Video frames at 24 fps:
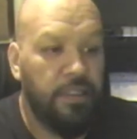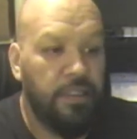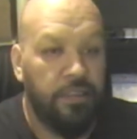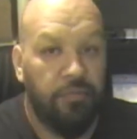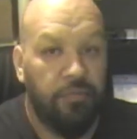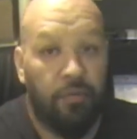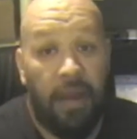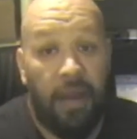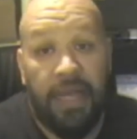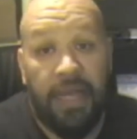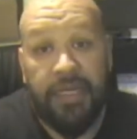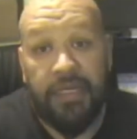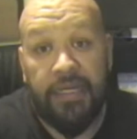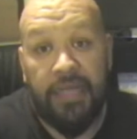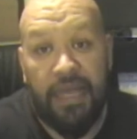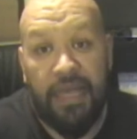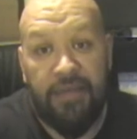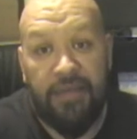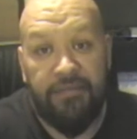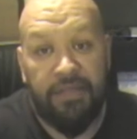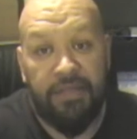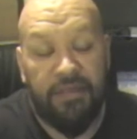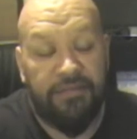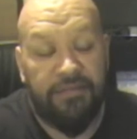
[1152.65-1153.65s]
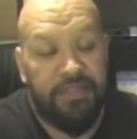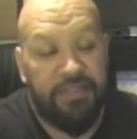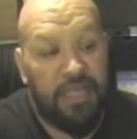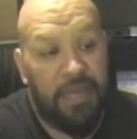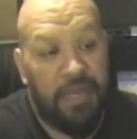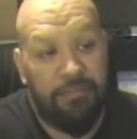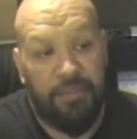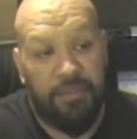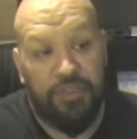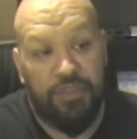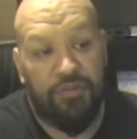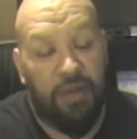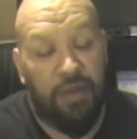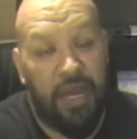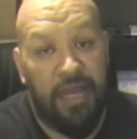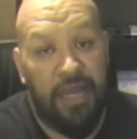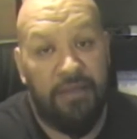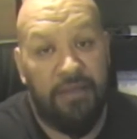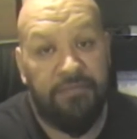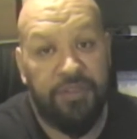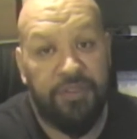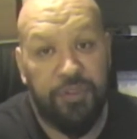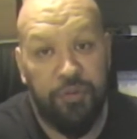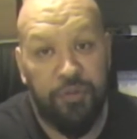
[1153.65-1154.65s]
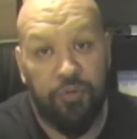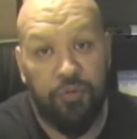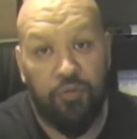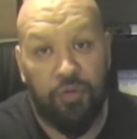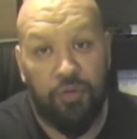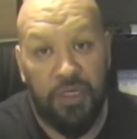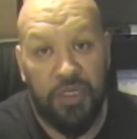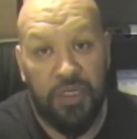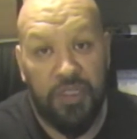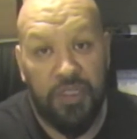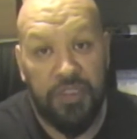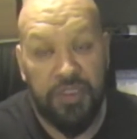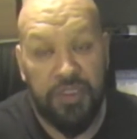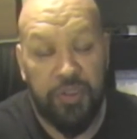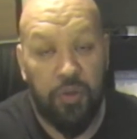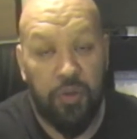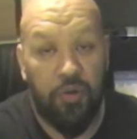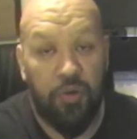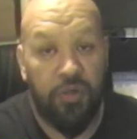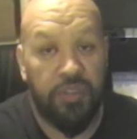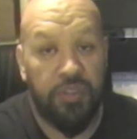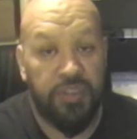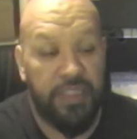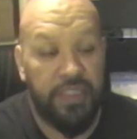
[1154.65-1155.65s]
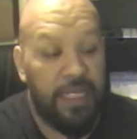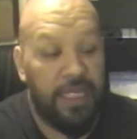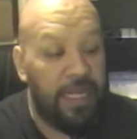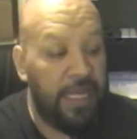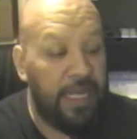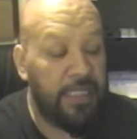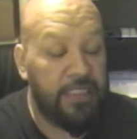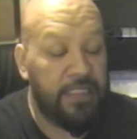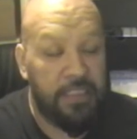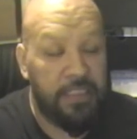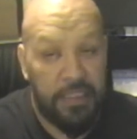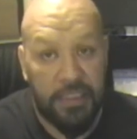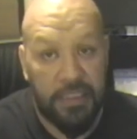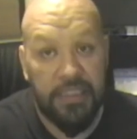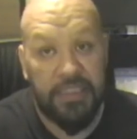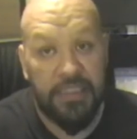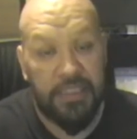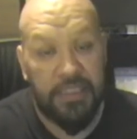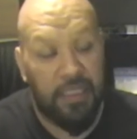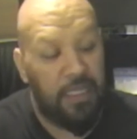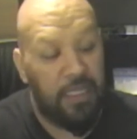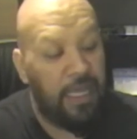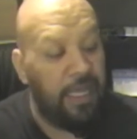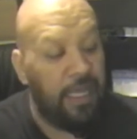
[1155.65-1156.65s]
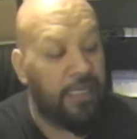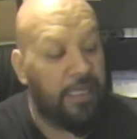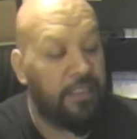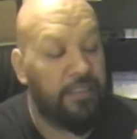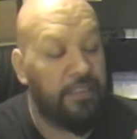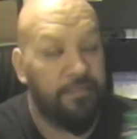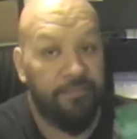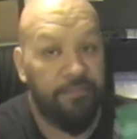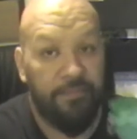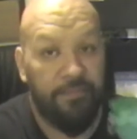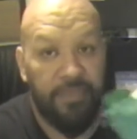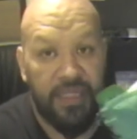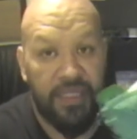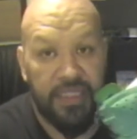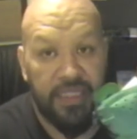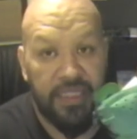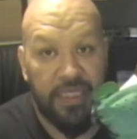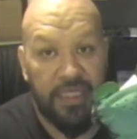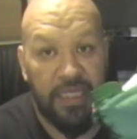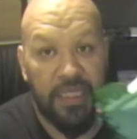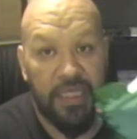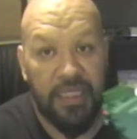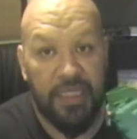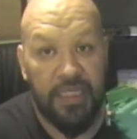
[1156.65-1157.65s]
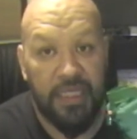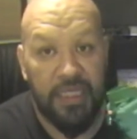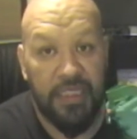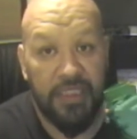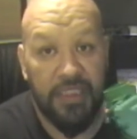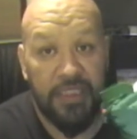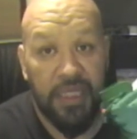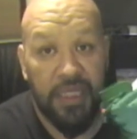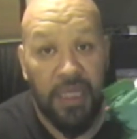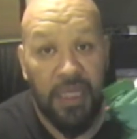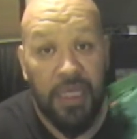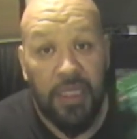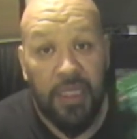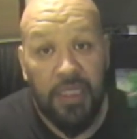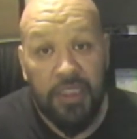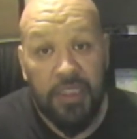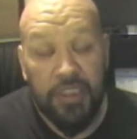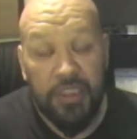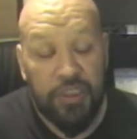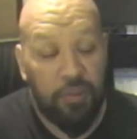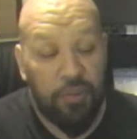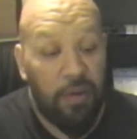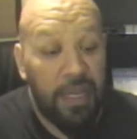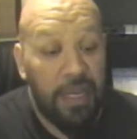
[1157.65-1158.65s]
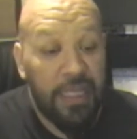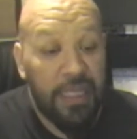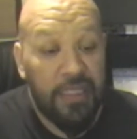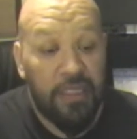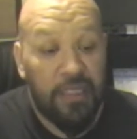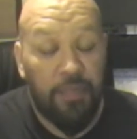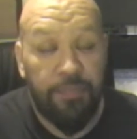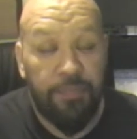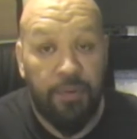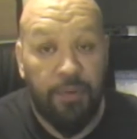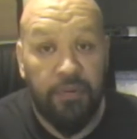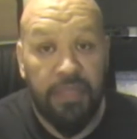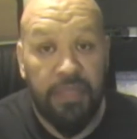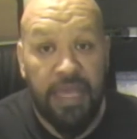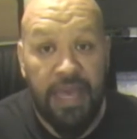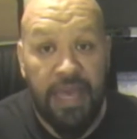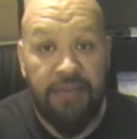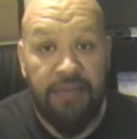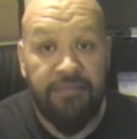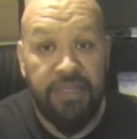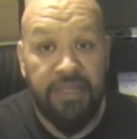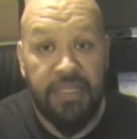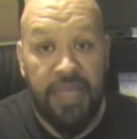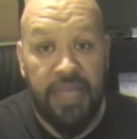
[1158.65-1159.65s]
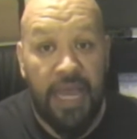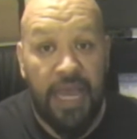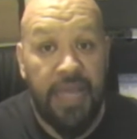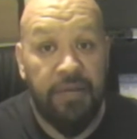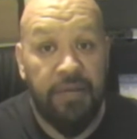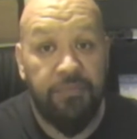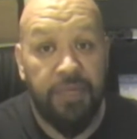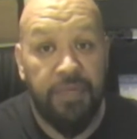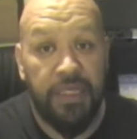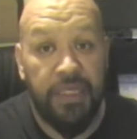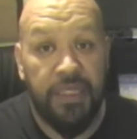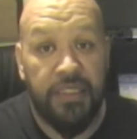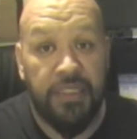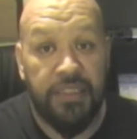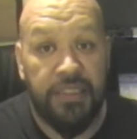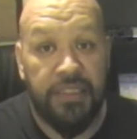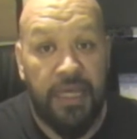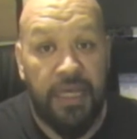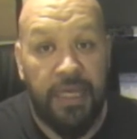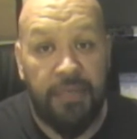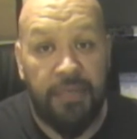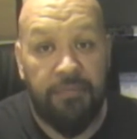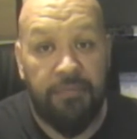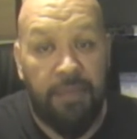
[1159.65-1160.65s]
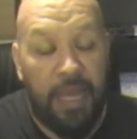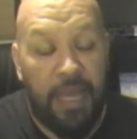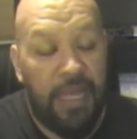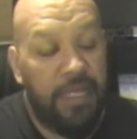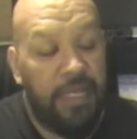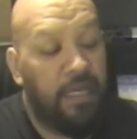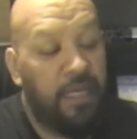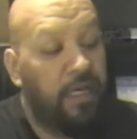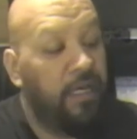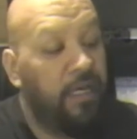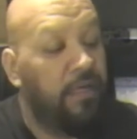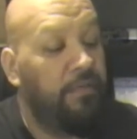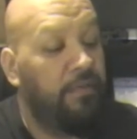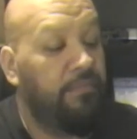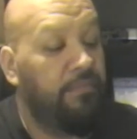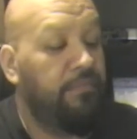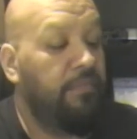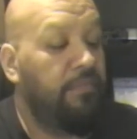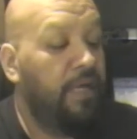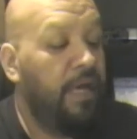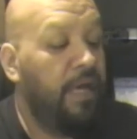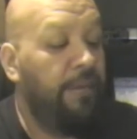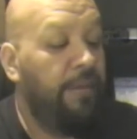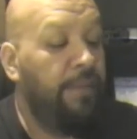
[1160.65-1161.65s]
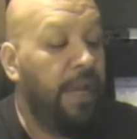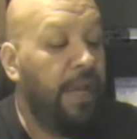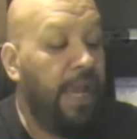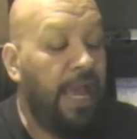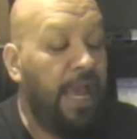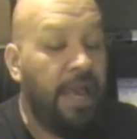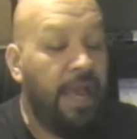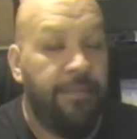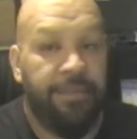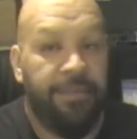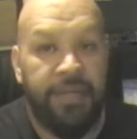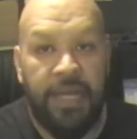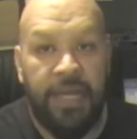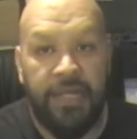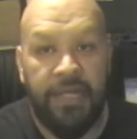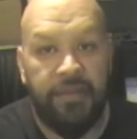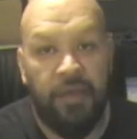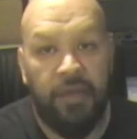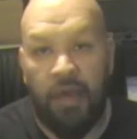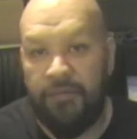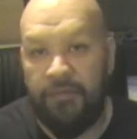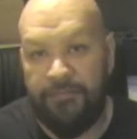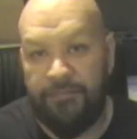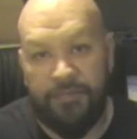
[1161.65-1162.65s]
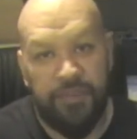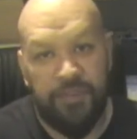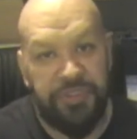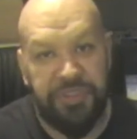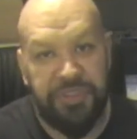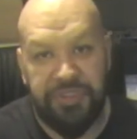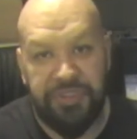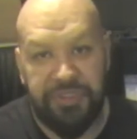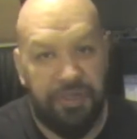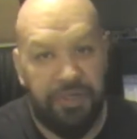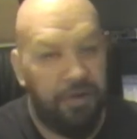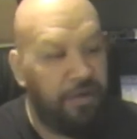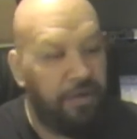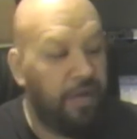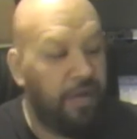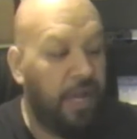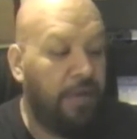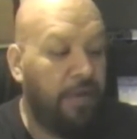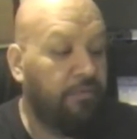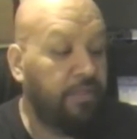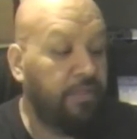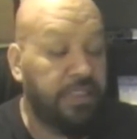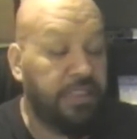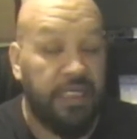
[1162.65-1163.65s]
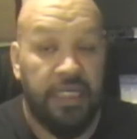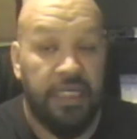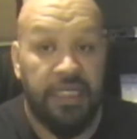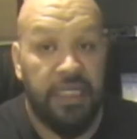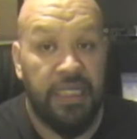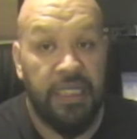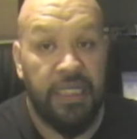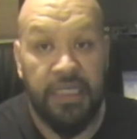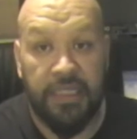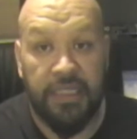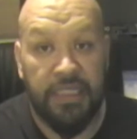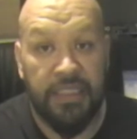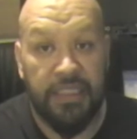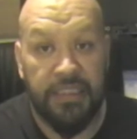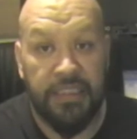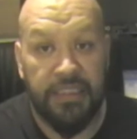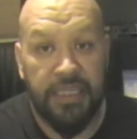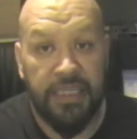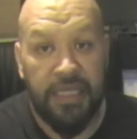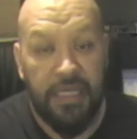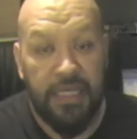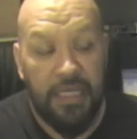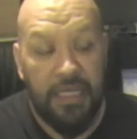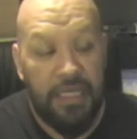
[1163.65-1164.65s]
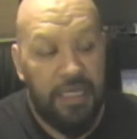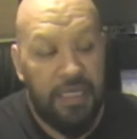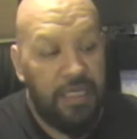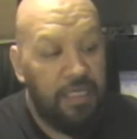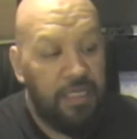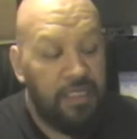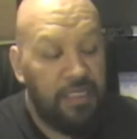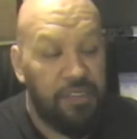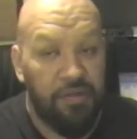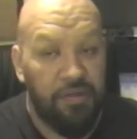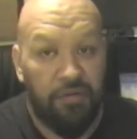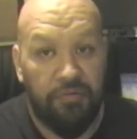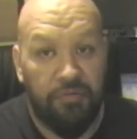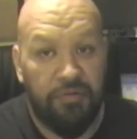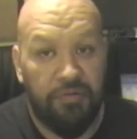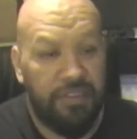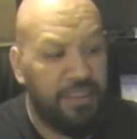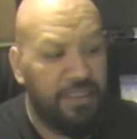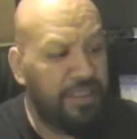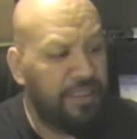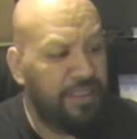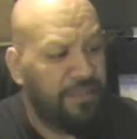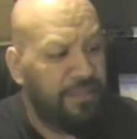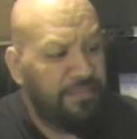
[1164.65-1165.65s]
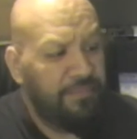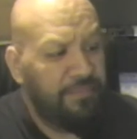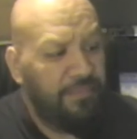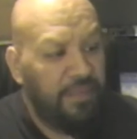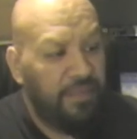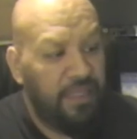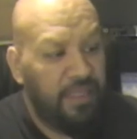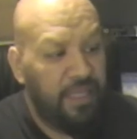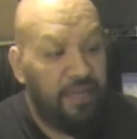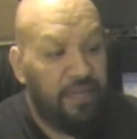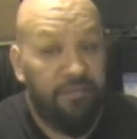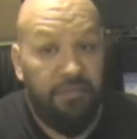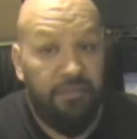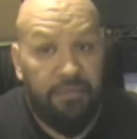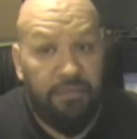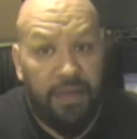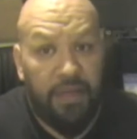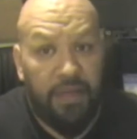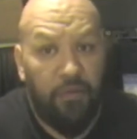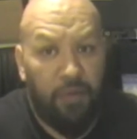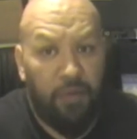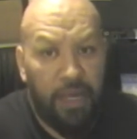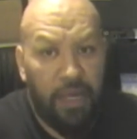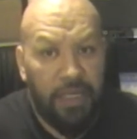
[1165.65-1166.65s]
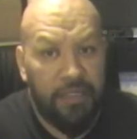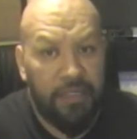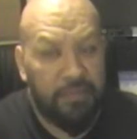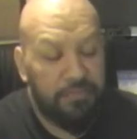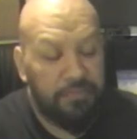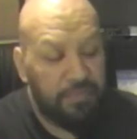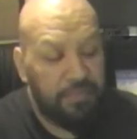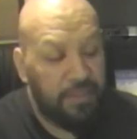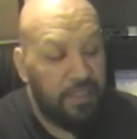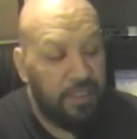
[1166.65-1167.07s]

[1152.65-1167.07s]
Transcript: Well, I didn't have enough time to drive to one of the stores that I did select to get these. So I ended up only having 9 minutes on my app. And I thought for sure I wasn't gonna get these, you know, cause everybody wanted them.